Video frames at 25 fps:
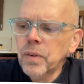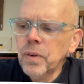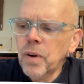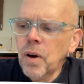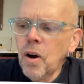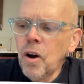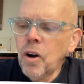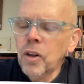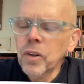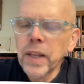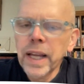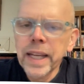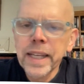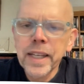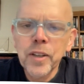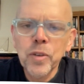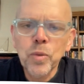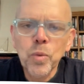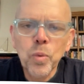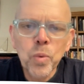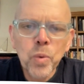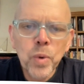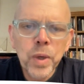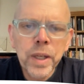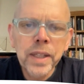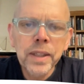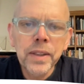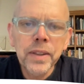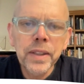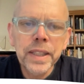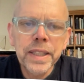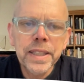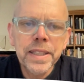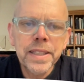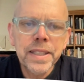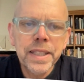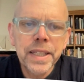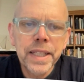all I can
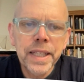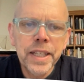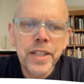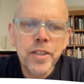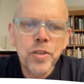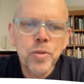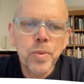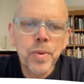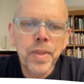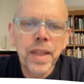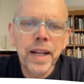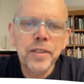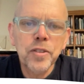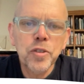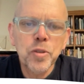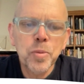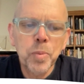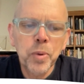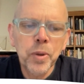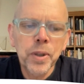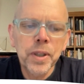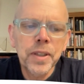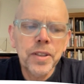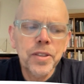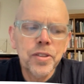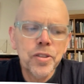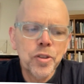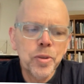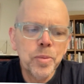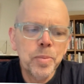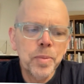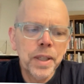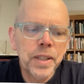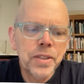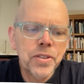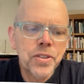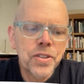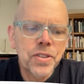really tease without spoiling too
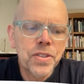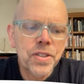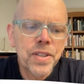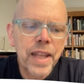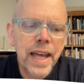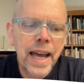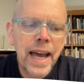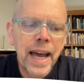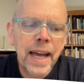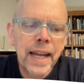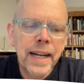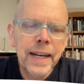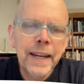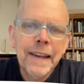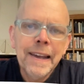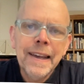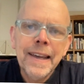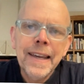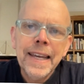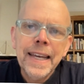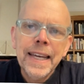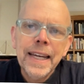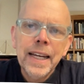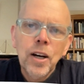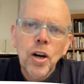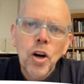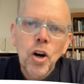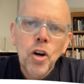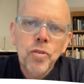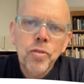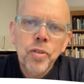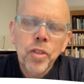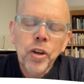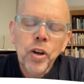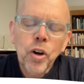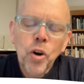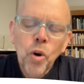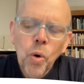much is that over
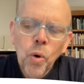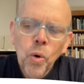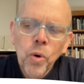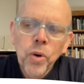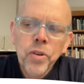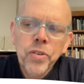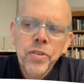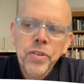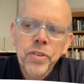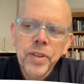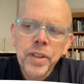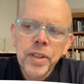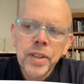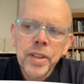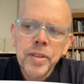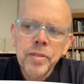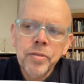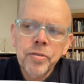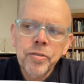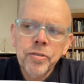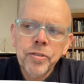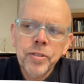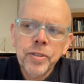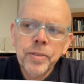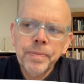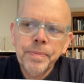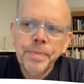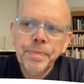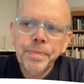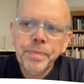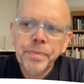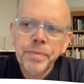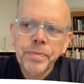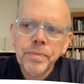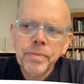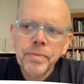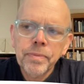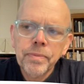the course of
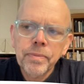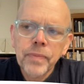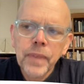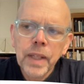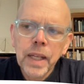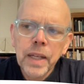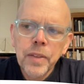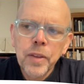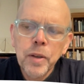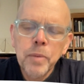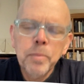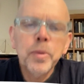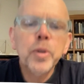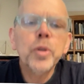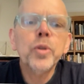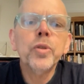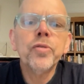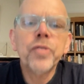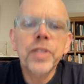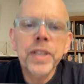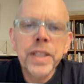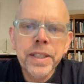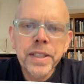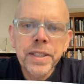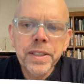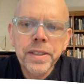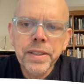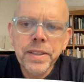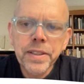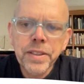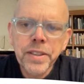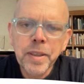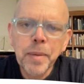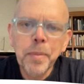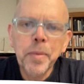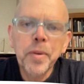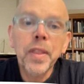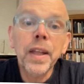the movie,
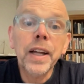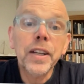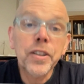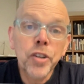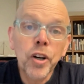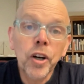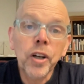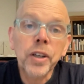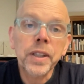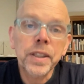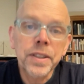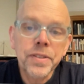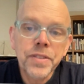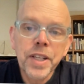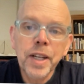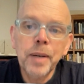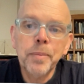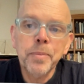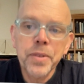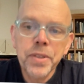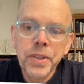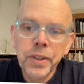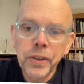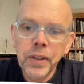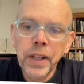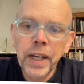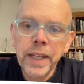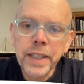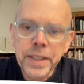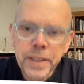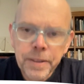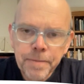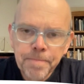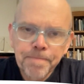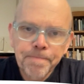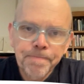some of that darkness comes to light.